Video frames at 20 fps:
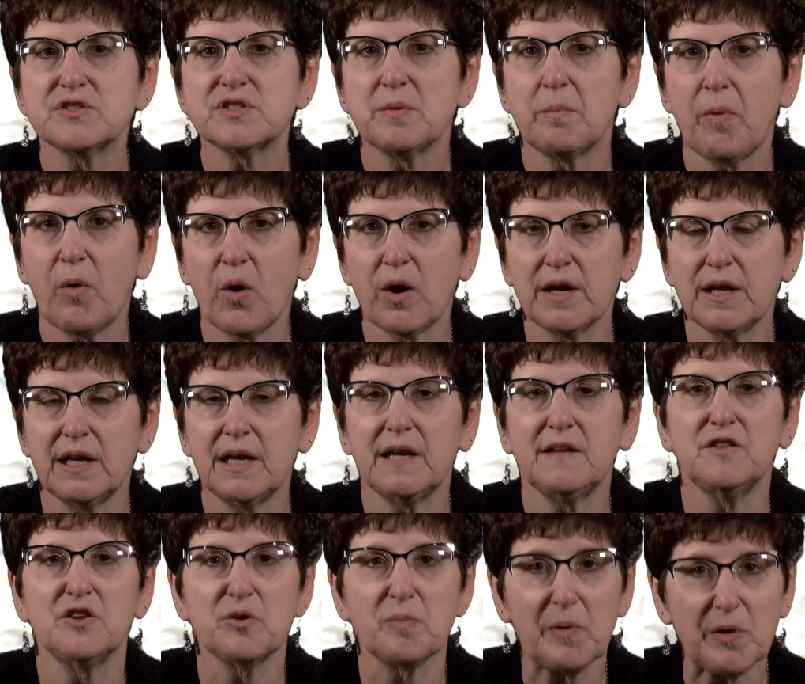supported
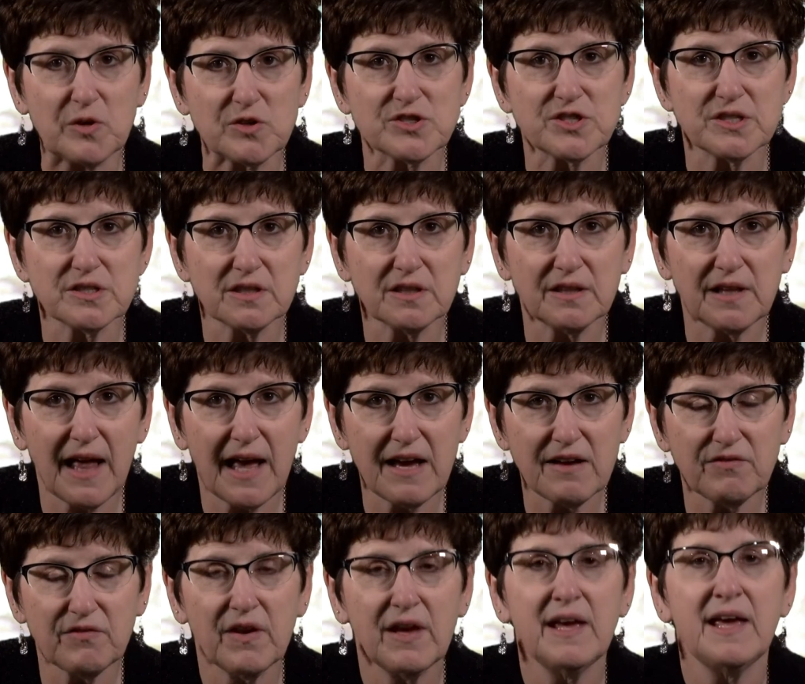in their personal
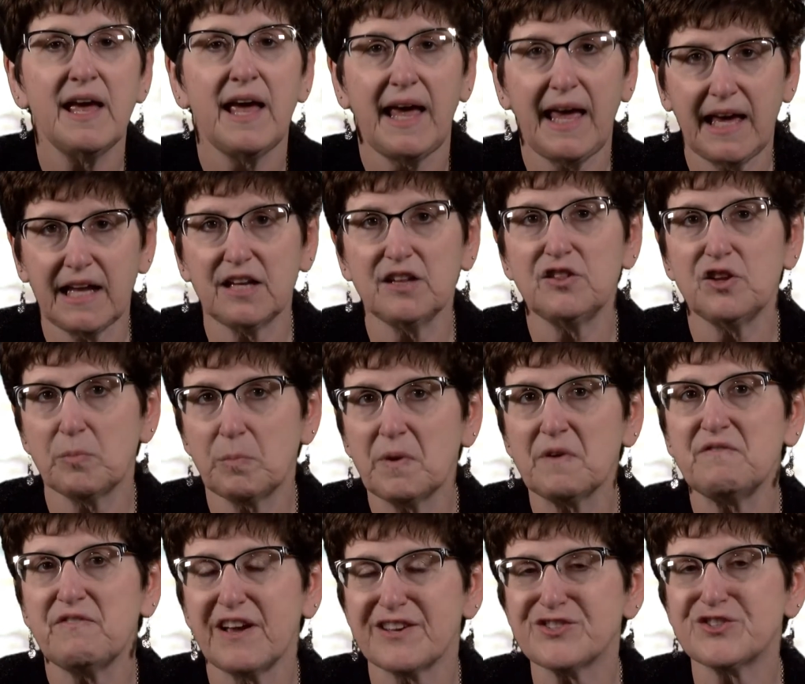life and in their
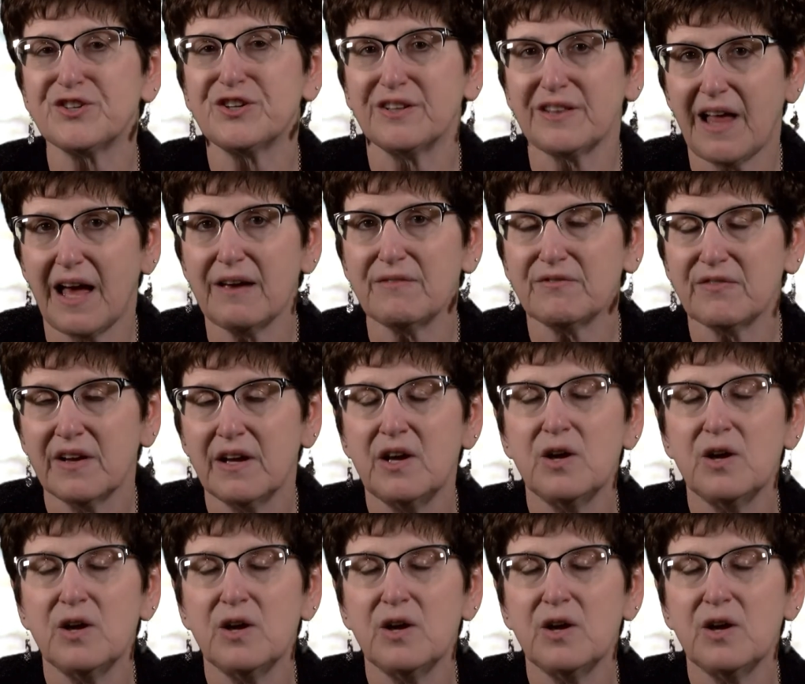professional life.